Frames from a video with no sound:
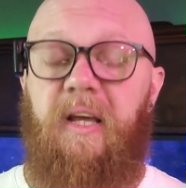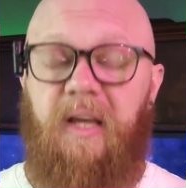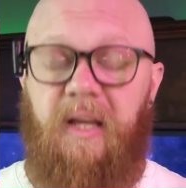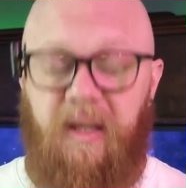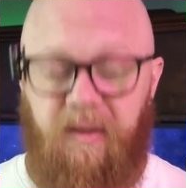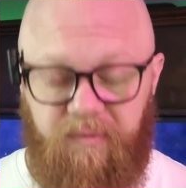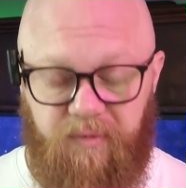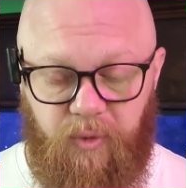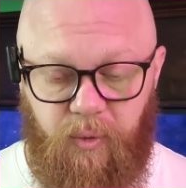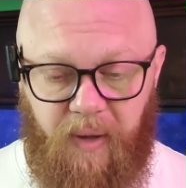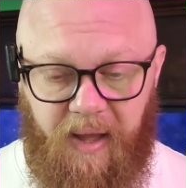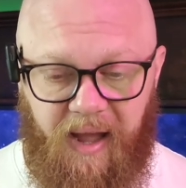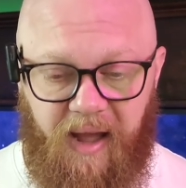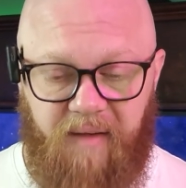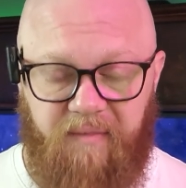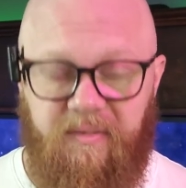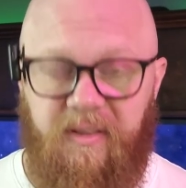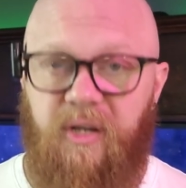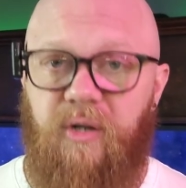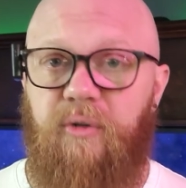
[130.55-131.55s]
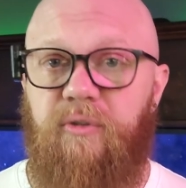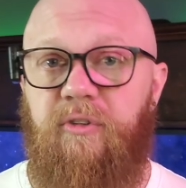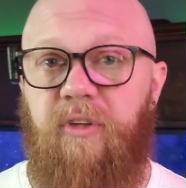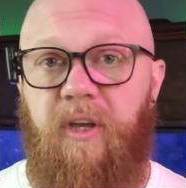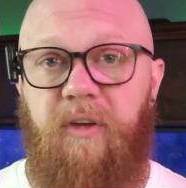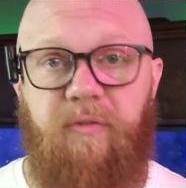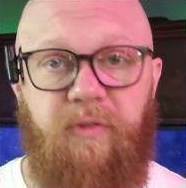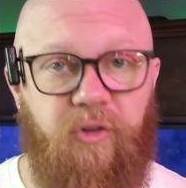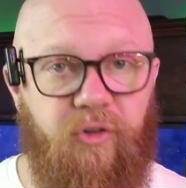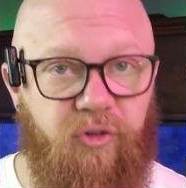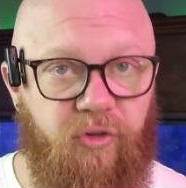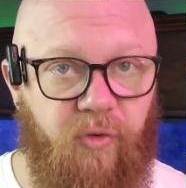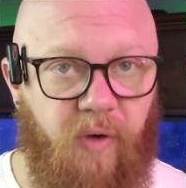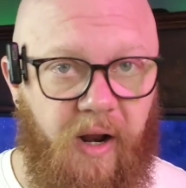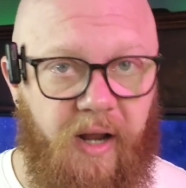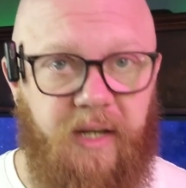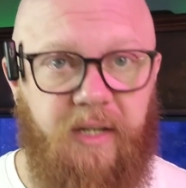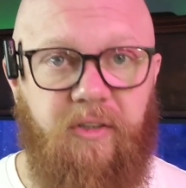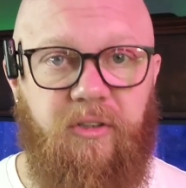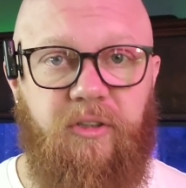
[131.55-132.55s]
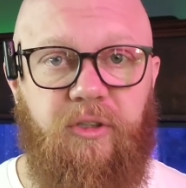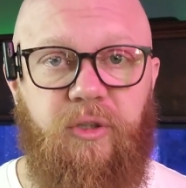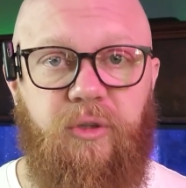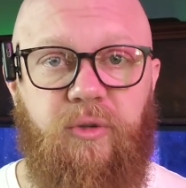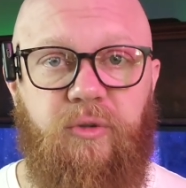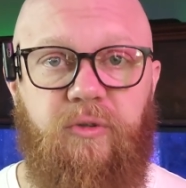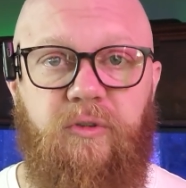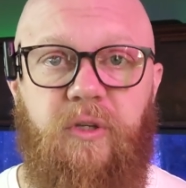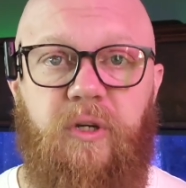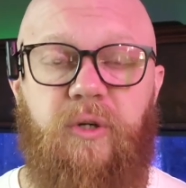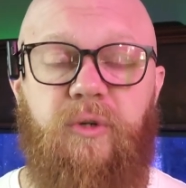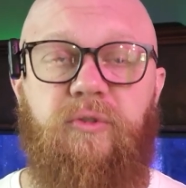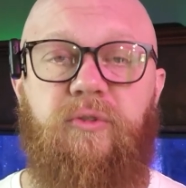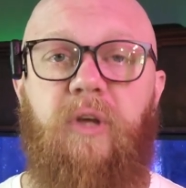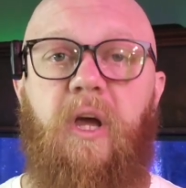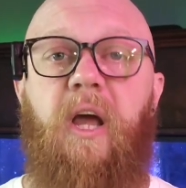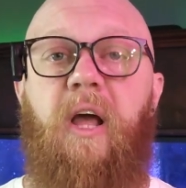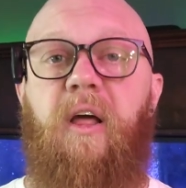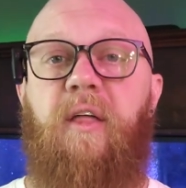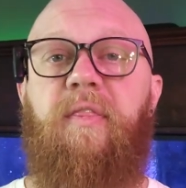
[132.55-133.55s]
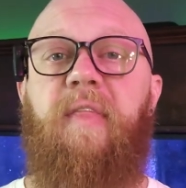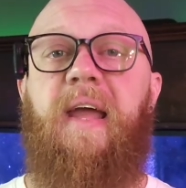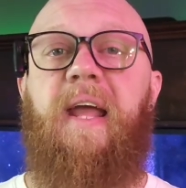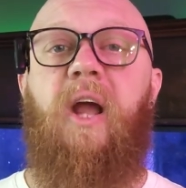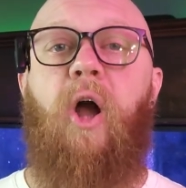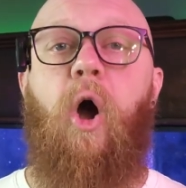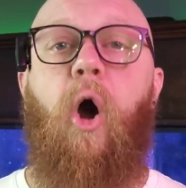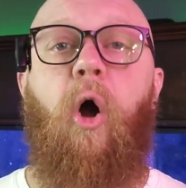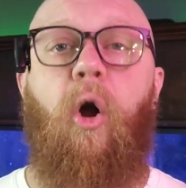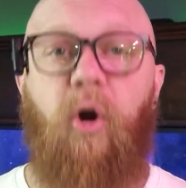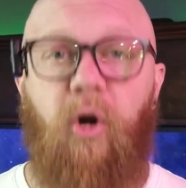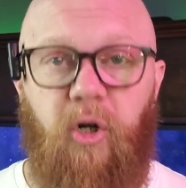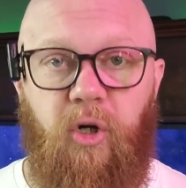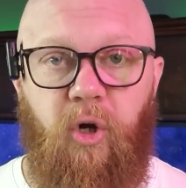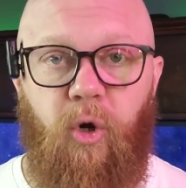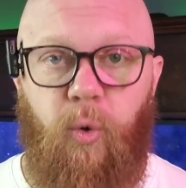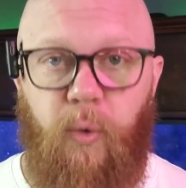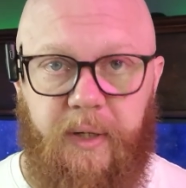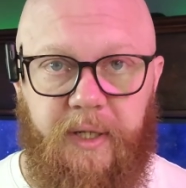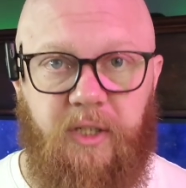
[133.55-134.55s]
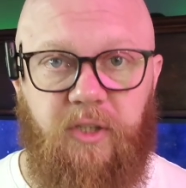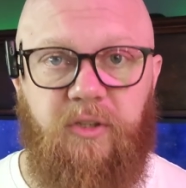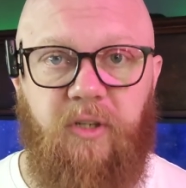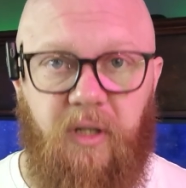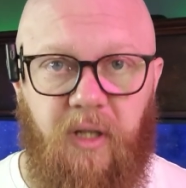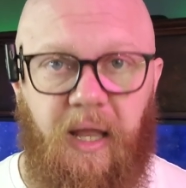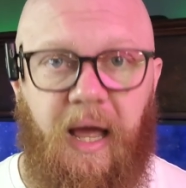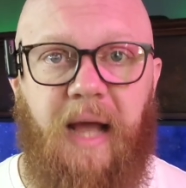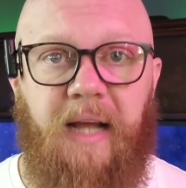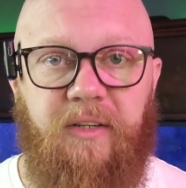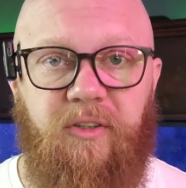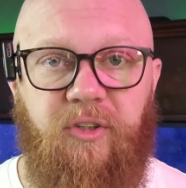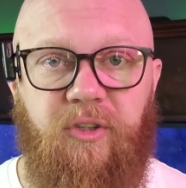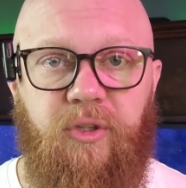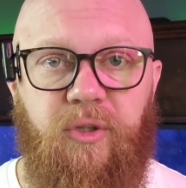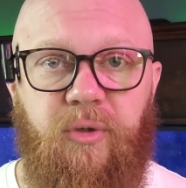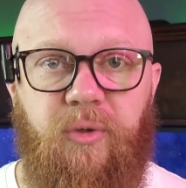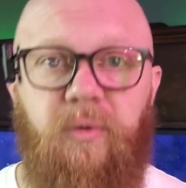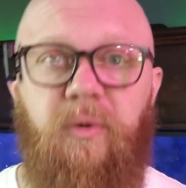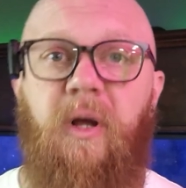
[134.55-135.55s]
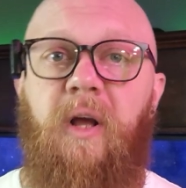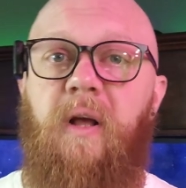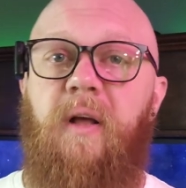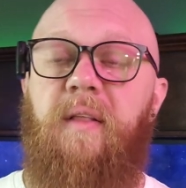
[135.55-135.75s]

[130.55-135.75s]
If you have those, if you're trying to use those, they are going to lie to you.